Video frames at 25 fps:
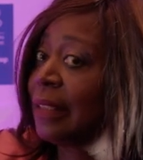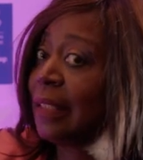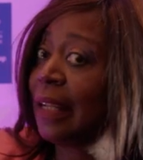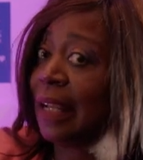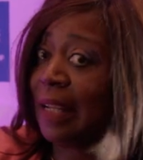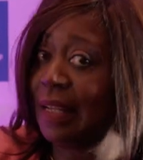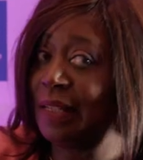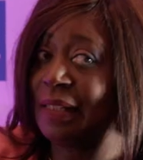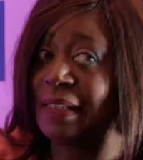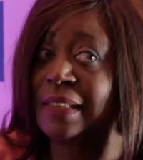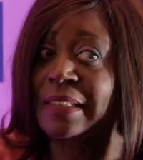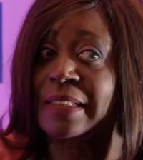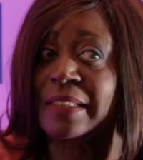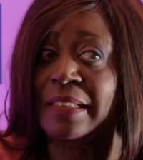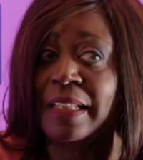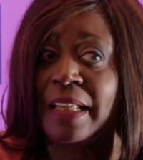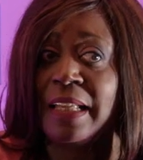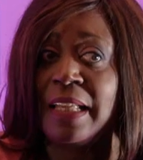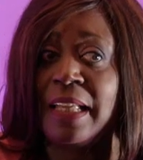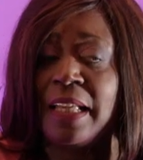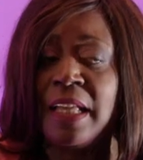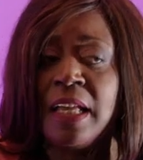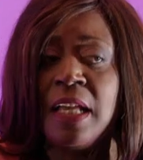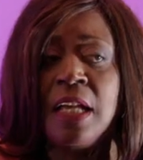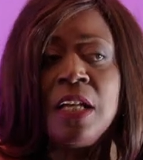Yes?
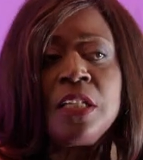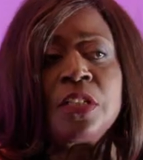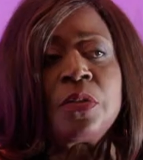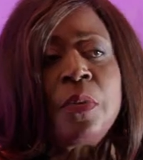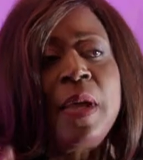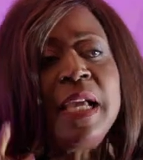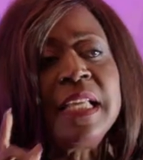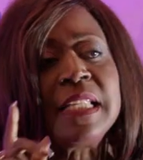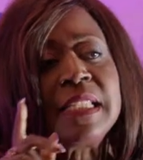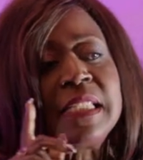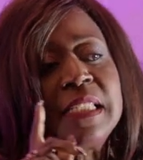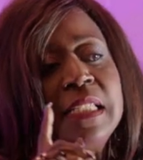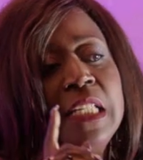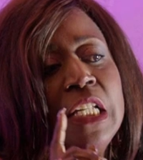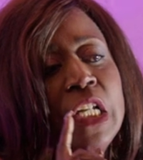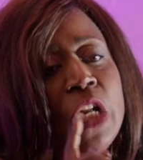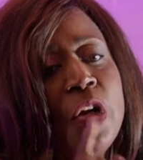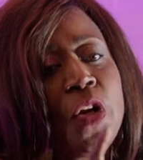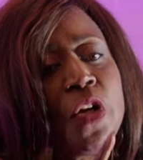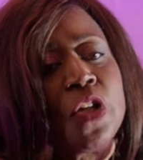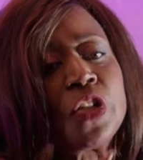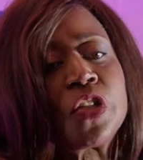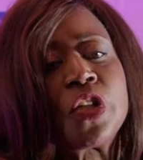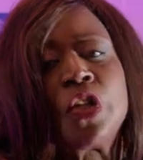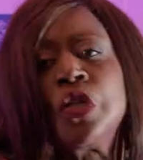So I
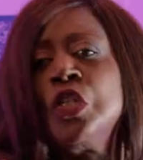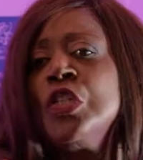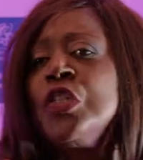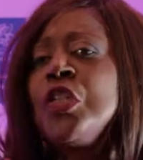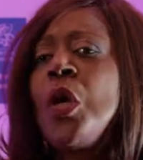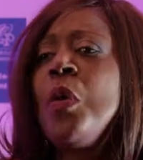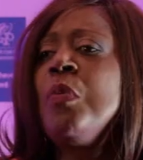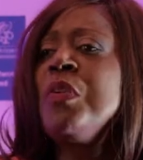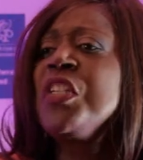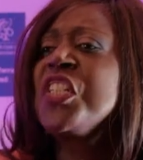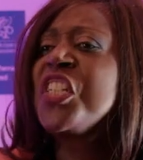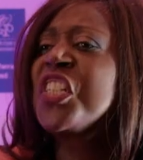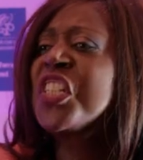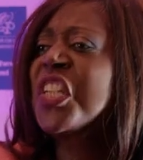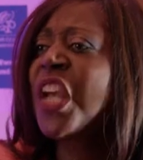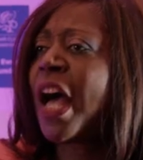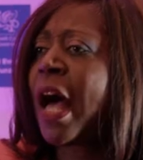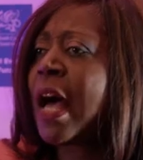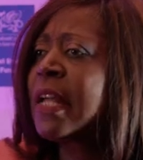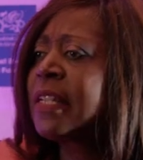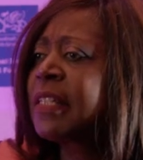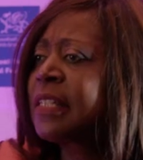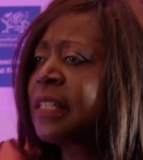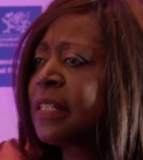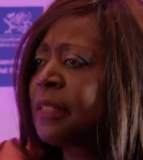learned, don't
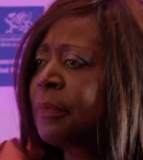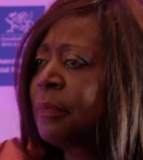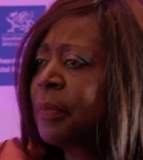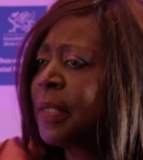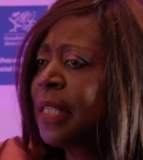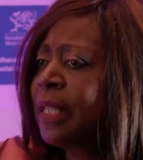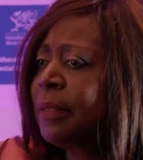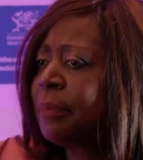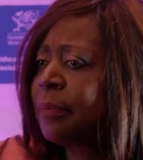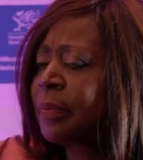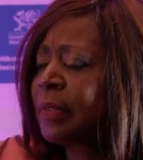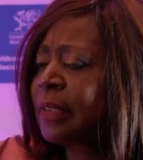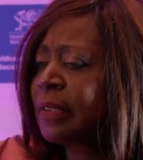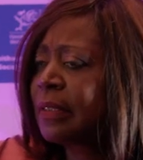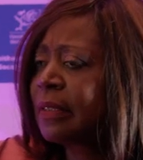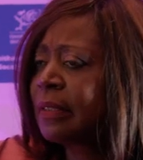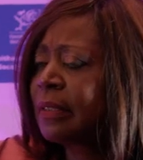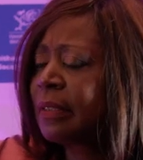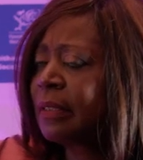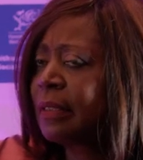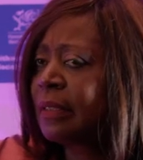judge people.